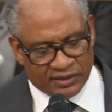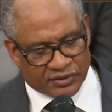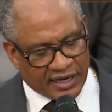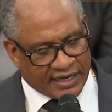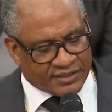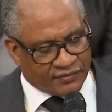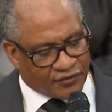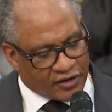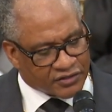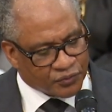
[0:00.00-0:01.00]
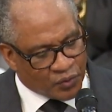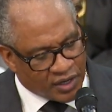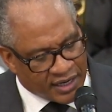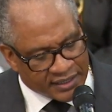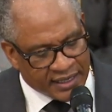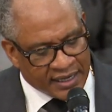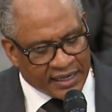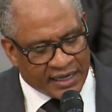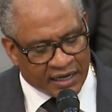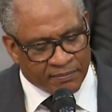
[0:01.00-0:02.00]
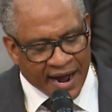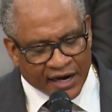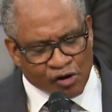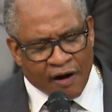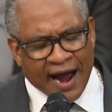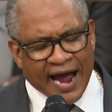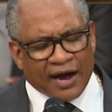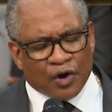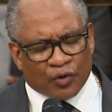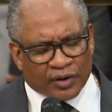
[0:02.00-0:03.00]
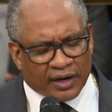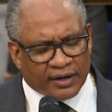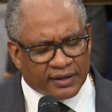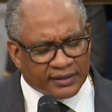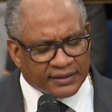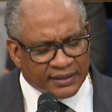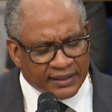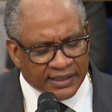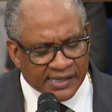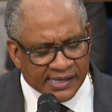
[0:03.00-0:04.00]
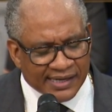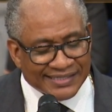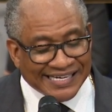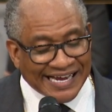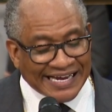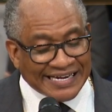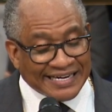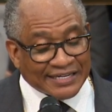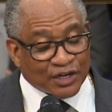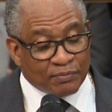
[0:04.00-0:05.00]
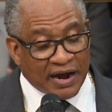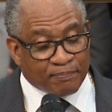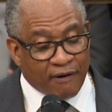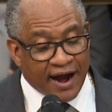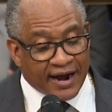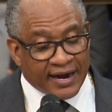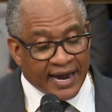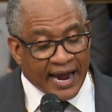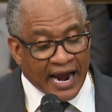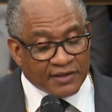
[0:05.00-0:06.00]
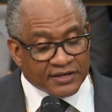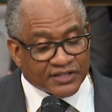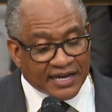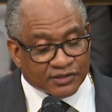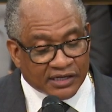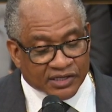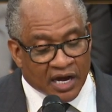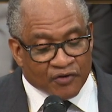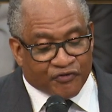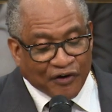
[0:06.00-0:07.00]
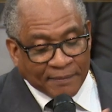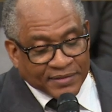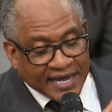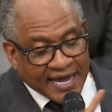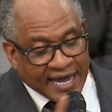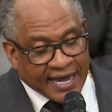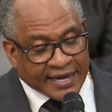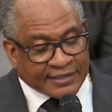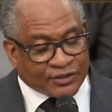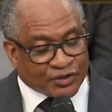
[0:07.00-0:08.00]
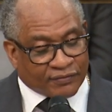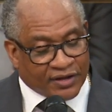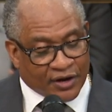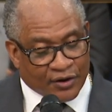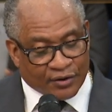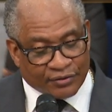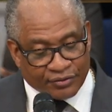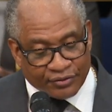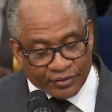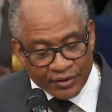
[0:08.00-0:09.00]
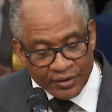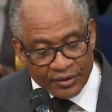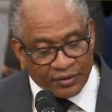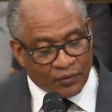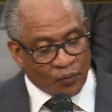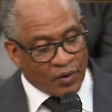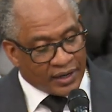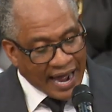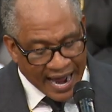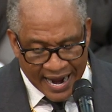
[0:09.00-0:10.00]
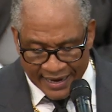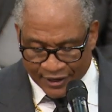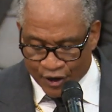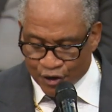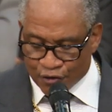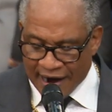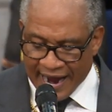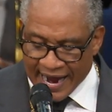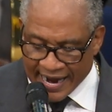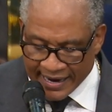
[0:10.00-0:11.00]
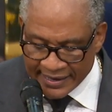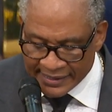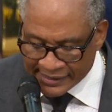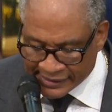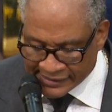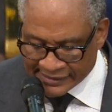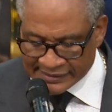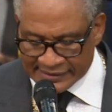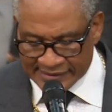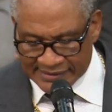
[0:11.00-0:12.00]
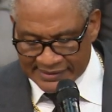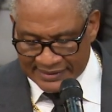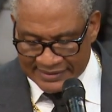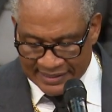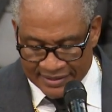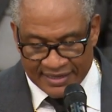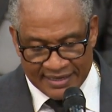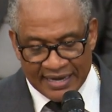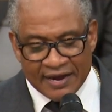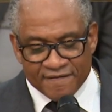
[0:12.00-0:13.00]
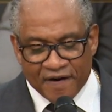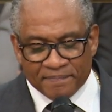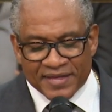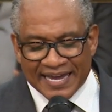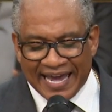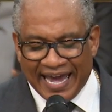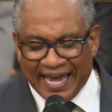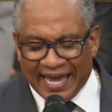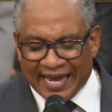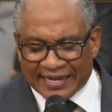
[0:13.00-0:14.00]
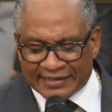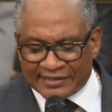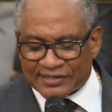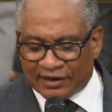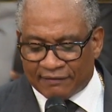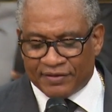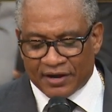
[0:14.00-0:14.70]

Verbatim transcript: says in verse 1, Hear my cry, O God, attend unto my prayer. And he says this, From the ends of the earth will I cry unto to thee. From the ends of the